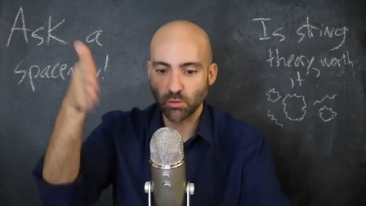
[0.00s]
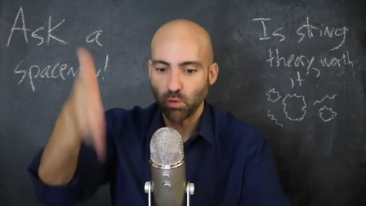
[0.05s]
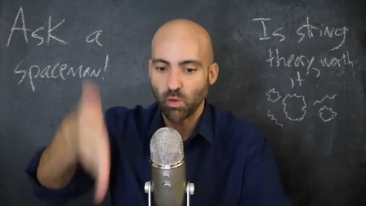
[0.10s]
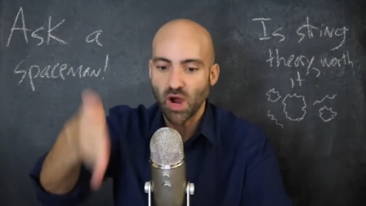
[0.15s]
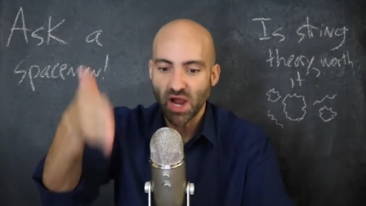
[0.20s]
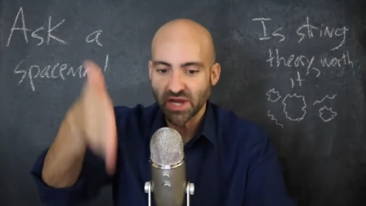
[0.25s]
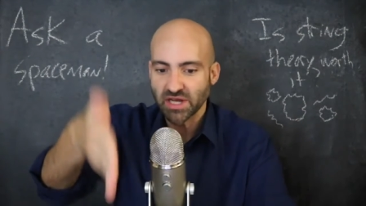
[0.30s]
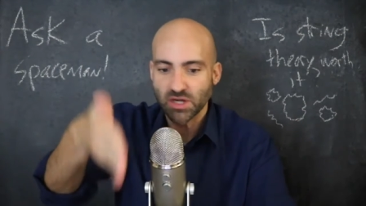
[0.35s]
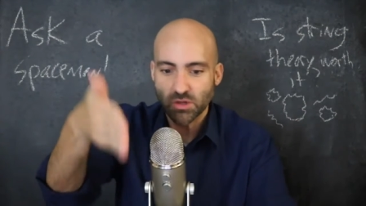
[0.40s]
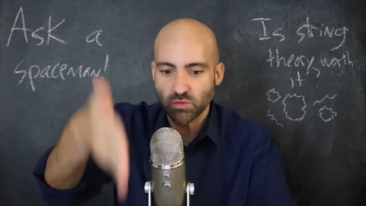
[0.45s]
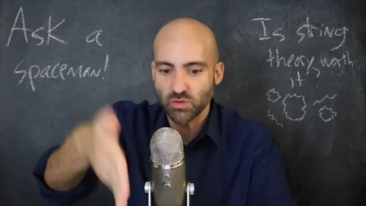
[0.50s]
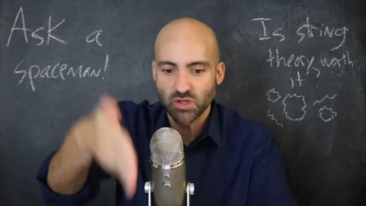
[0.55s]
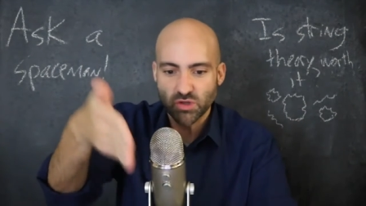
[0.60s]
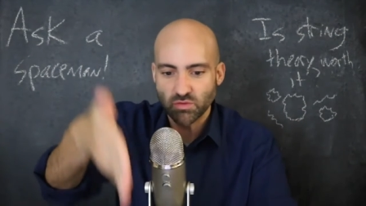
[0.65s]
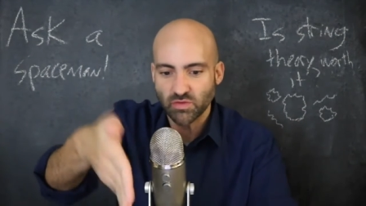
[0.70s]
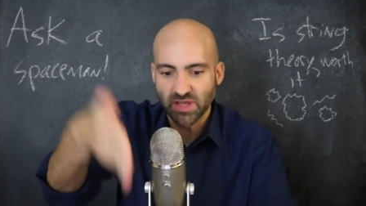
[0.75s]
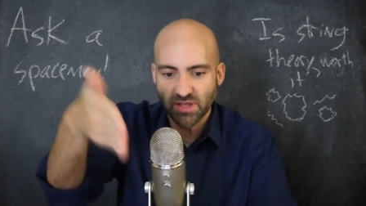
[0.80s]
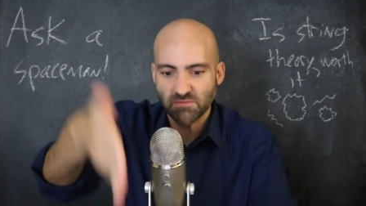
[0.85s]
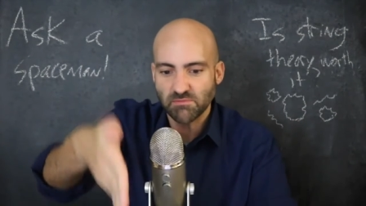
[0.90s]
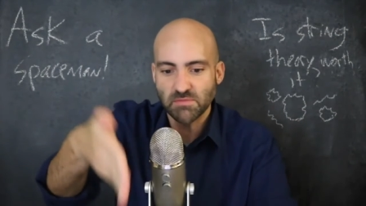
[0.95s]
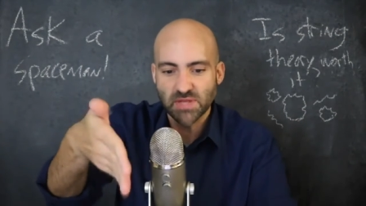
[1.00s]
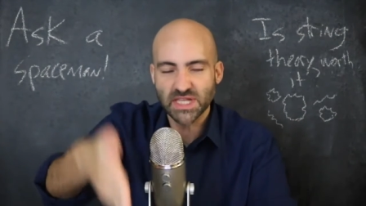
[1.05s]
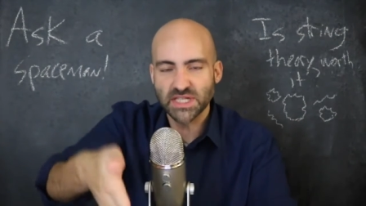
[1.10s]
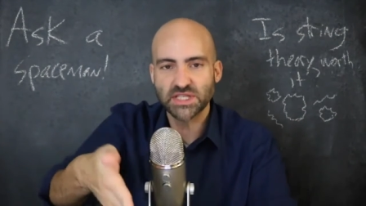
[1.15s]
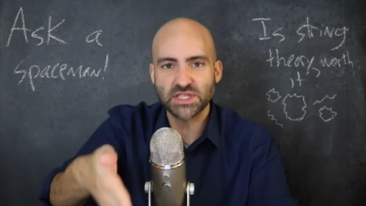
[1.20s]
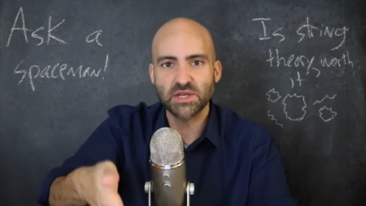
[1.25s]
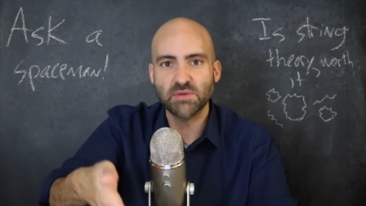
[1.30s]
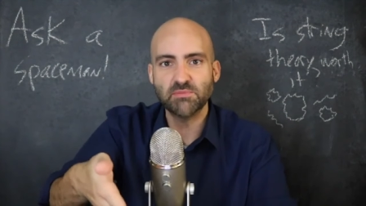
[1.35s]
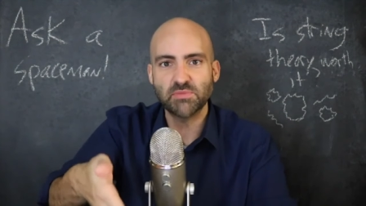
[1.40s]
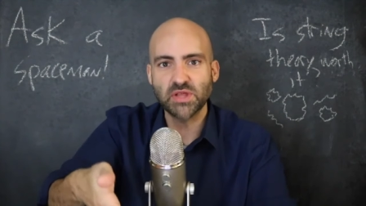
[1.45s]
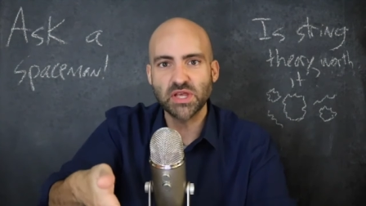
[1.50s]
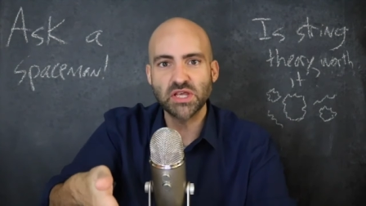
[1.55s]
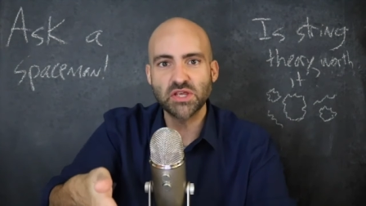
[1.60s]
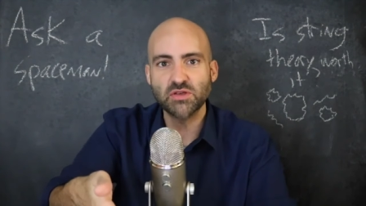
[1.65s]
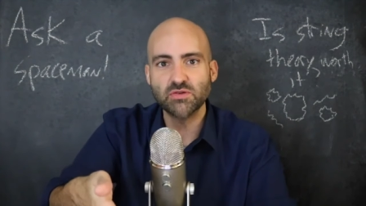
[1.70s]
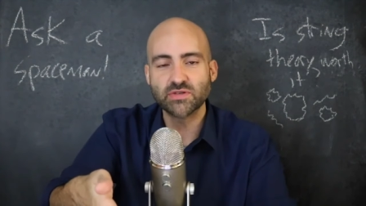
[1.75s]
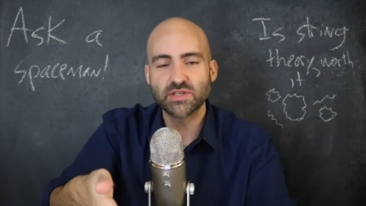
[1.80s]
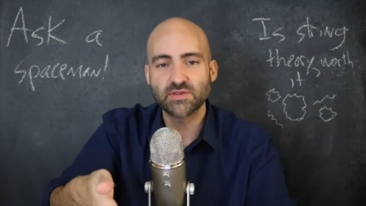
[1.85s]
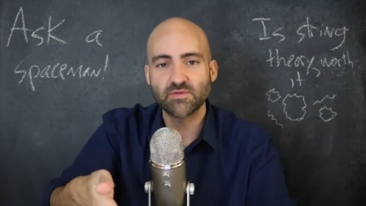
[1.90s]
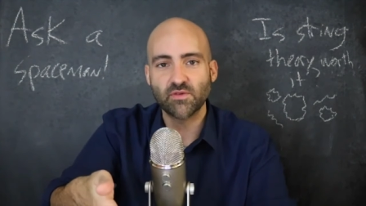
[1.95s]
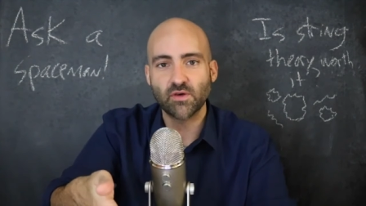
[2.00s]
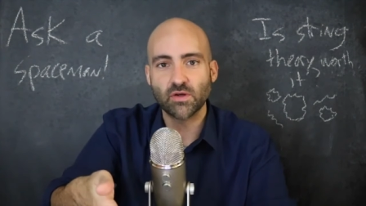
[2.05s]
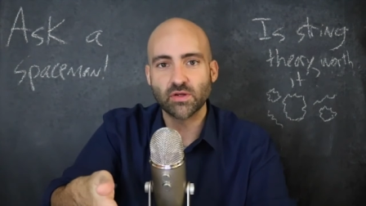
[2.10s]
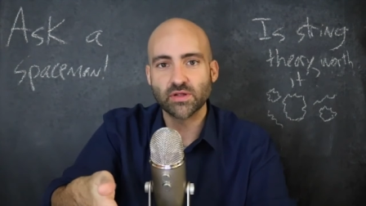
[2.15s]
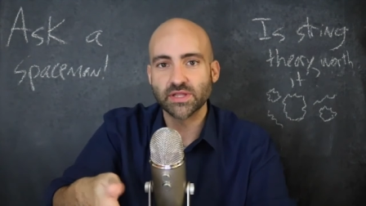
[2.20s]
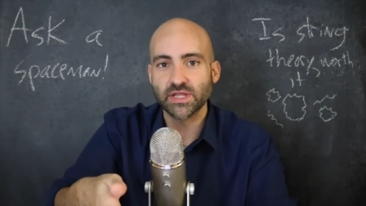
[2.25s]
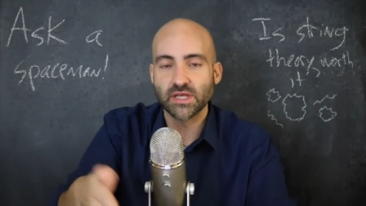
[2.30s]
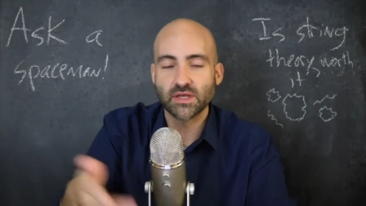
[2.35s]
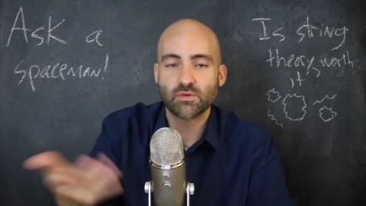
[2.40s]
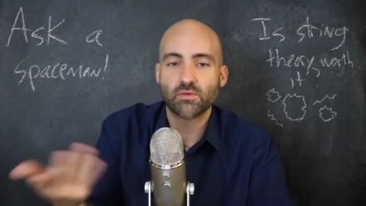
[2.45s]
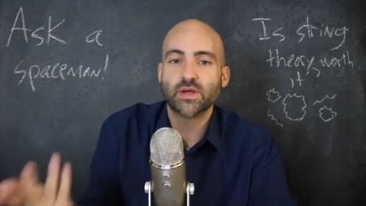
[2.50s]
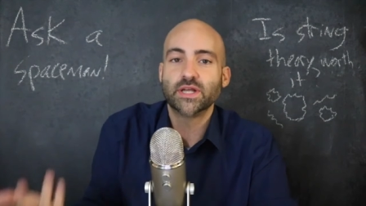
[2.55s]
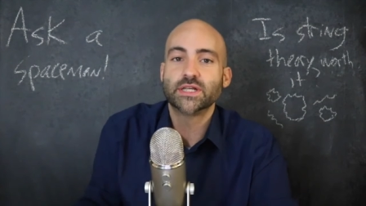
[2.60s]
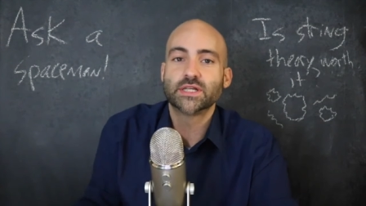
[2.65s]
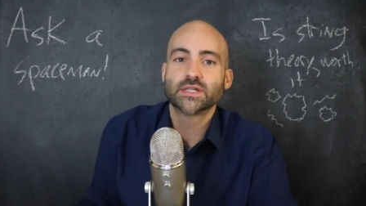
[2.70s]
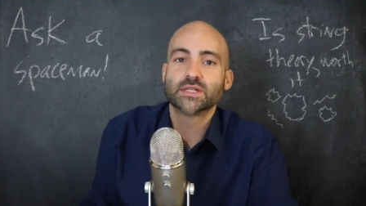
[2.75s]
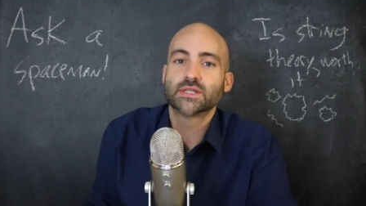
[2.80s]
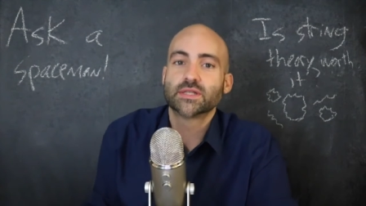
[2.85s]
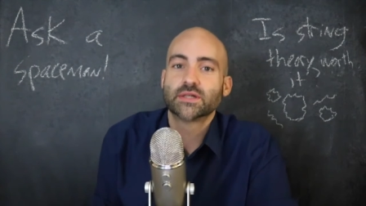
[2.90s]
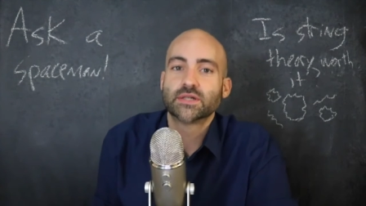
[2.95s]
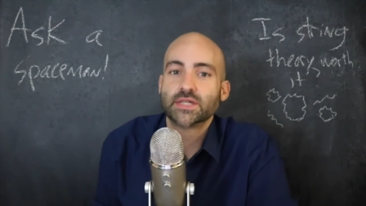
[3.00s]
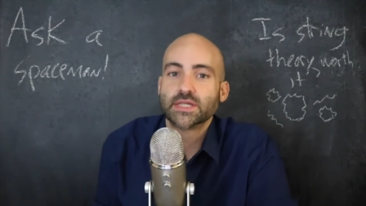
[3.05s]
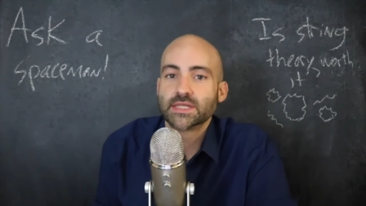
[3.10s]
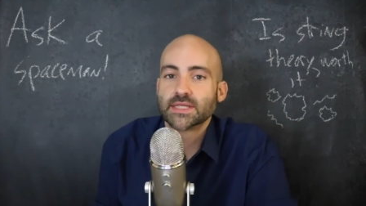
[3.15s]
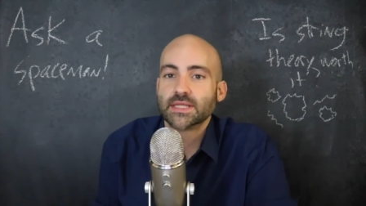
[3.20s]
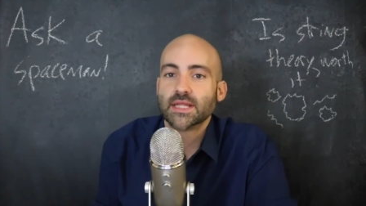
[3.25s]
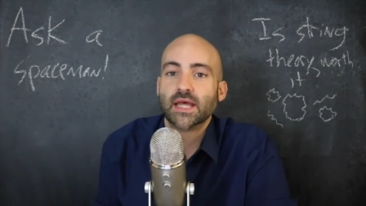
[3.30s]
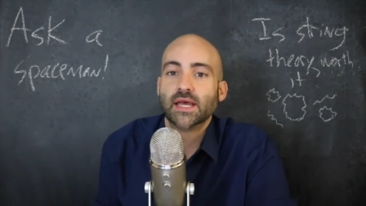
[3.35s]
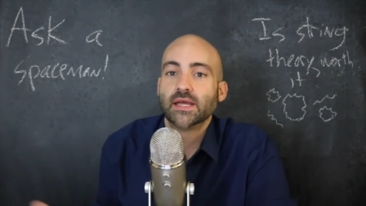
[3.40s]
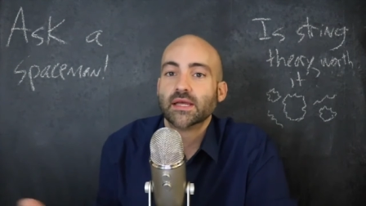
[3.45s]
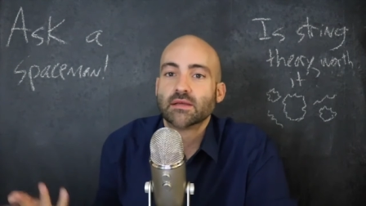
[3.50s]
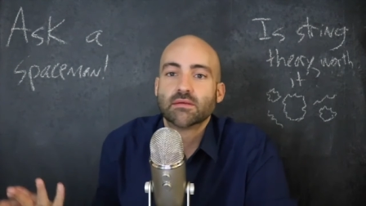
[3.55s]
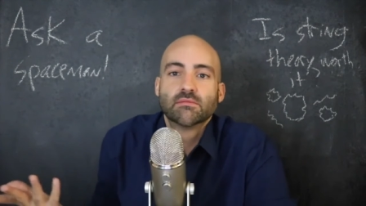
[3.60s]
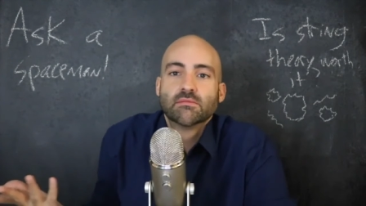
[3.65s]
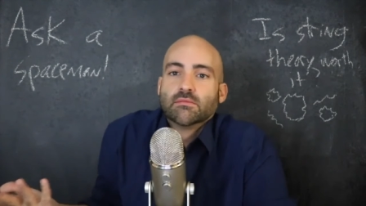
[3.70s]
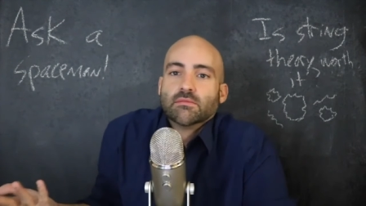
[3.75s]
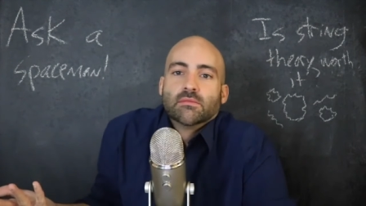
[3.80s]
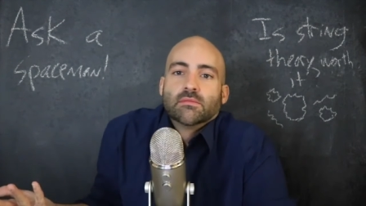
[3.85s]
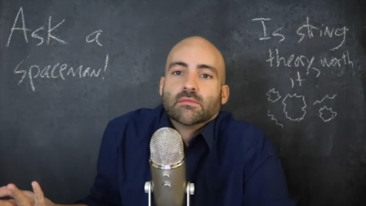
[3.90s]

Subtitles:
why don't you give me something useful? And the equations are just like,